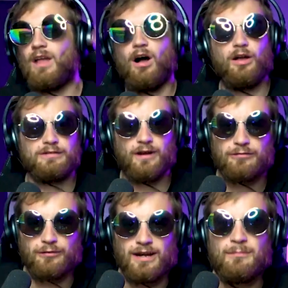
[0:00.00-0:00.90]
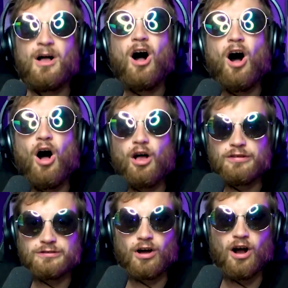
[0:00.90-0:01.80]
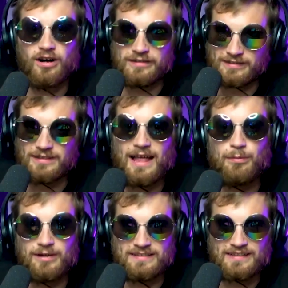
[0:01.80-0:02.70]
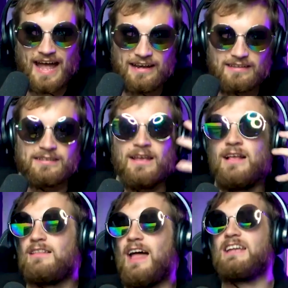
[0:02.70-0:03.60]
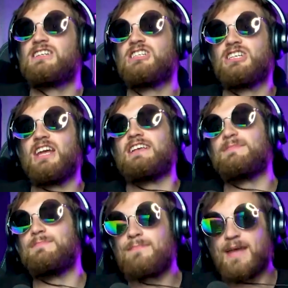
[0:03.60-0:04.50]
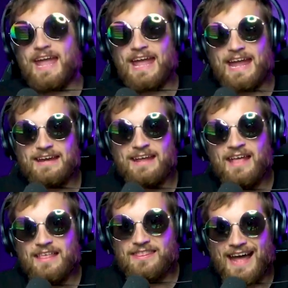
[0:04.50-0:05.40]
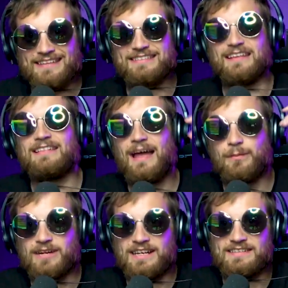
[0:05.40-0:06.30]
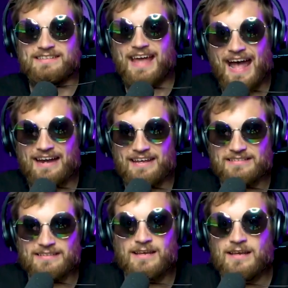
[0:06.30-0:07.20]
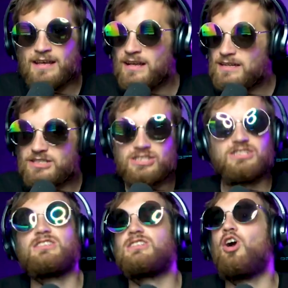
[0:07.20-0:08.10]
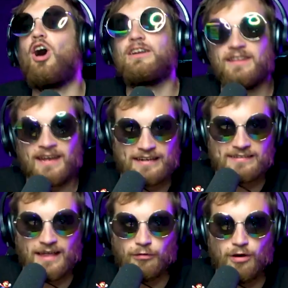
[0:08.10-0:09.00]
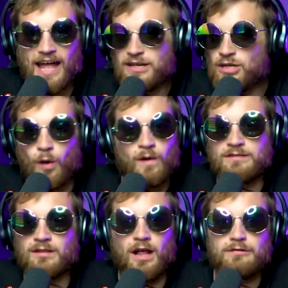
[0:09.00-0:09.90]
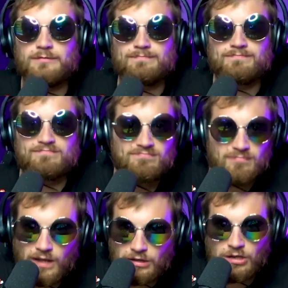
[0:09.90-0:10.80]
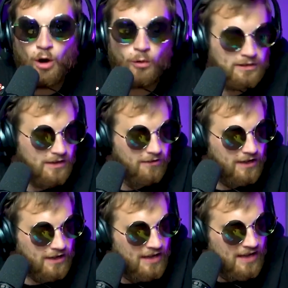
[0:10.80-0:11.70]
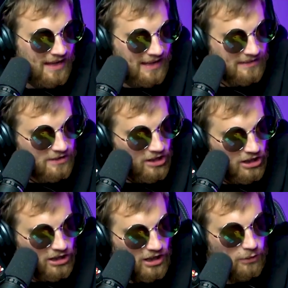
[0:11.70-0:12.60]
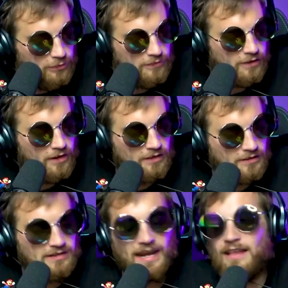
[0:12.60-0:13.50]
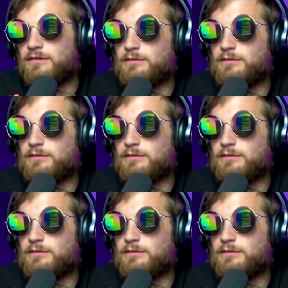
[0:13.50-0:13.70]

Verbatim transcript: all-star freedom, all-star celebrity status. Like she has made that celebrity status gone to the next level and no one's close. No one living is close to Taylor